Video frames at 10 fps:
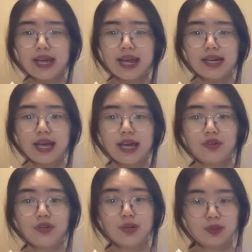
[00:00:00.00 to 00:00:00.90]
in a
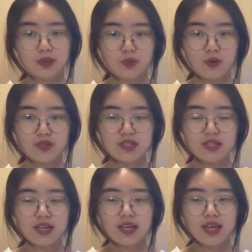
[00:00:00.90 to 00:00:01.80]
unipolar world.
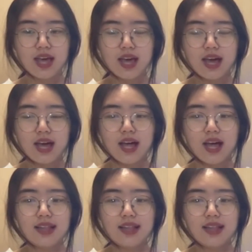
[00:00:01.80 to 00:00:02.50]
At